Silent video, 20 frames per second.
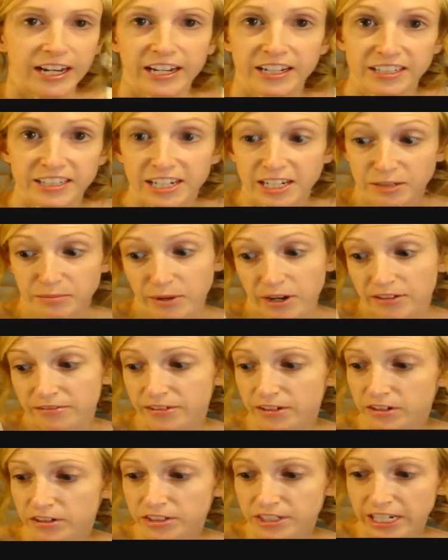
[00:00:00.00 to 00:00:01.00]
can't say it's bad
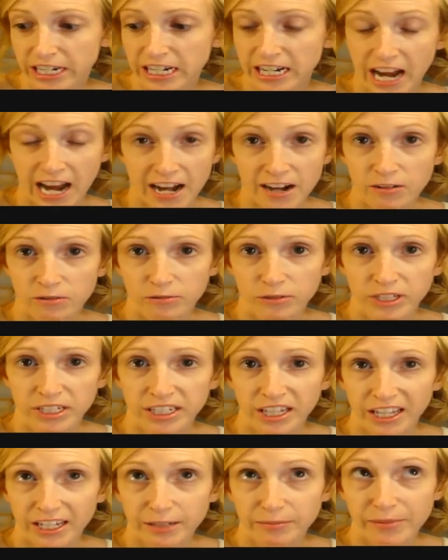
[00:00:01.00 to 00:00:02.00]
for your skin. I don't really
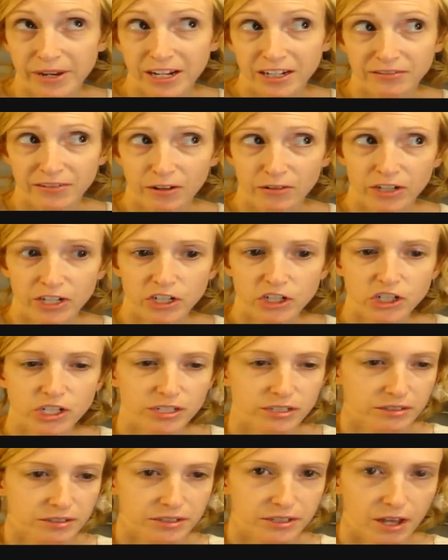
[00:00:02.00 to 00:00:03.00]
like MAC
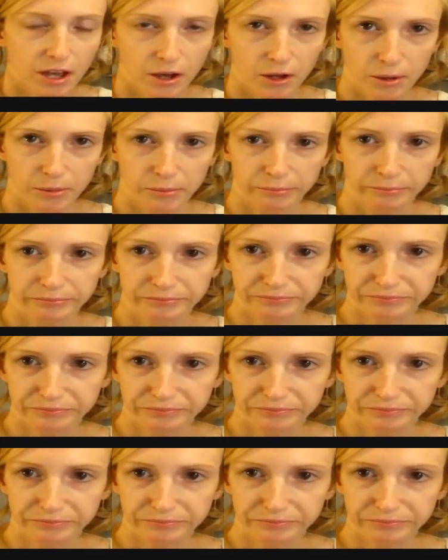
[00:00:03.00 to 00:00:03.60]
foundations. I